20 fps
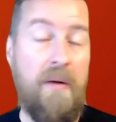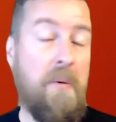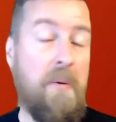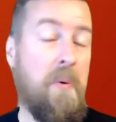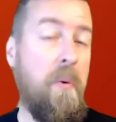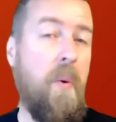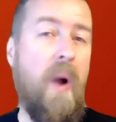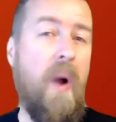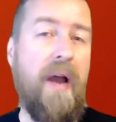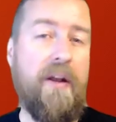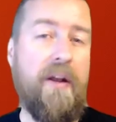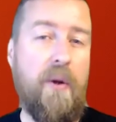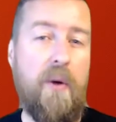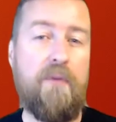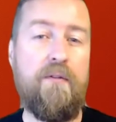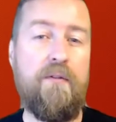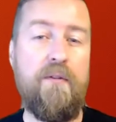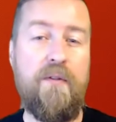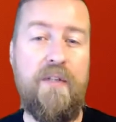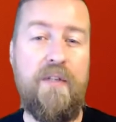Quite
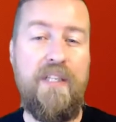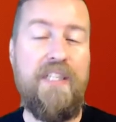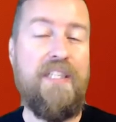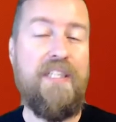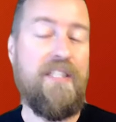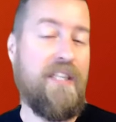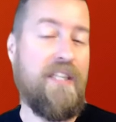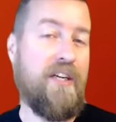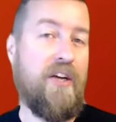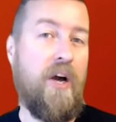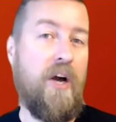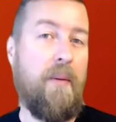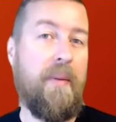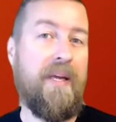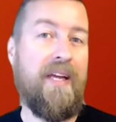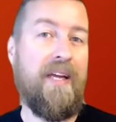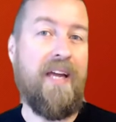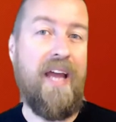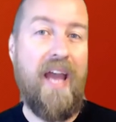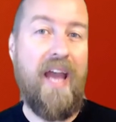often these are
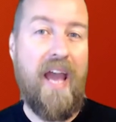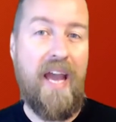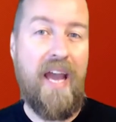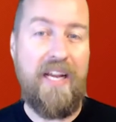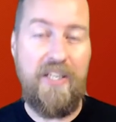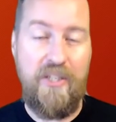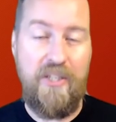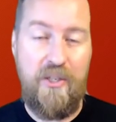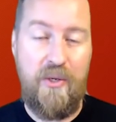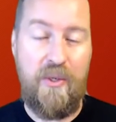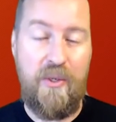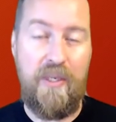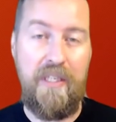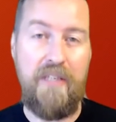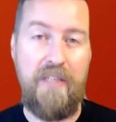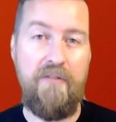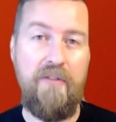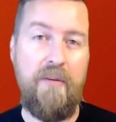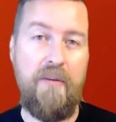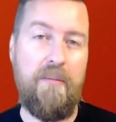coming
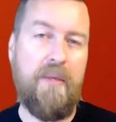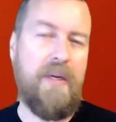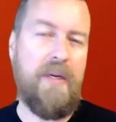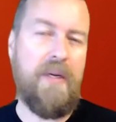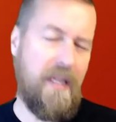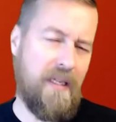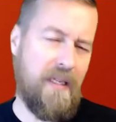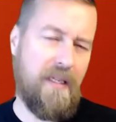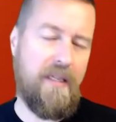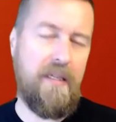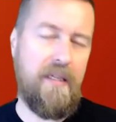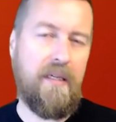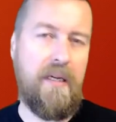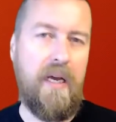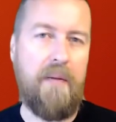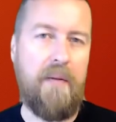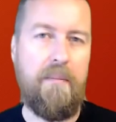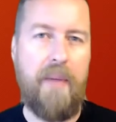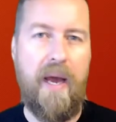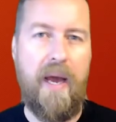externally from, but I'll
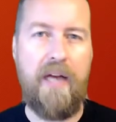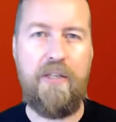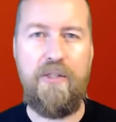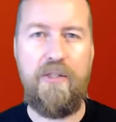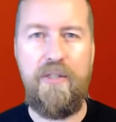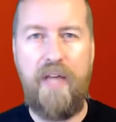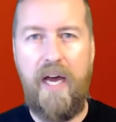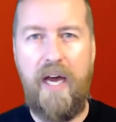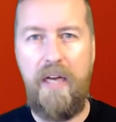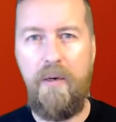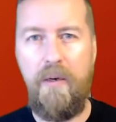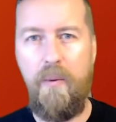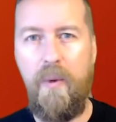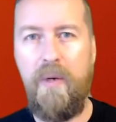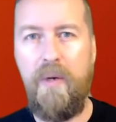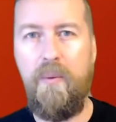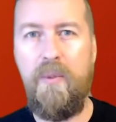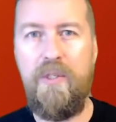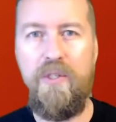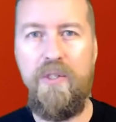get back to that
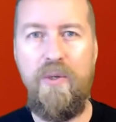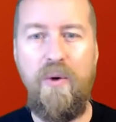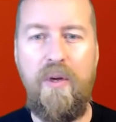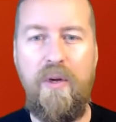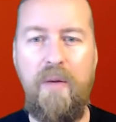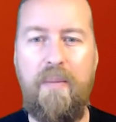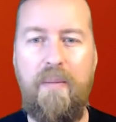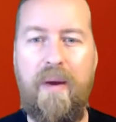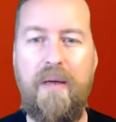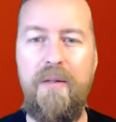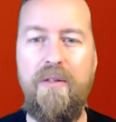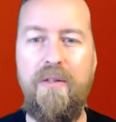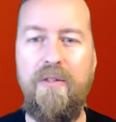when we talk about the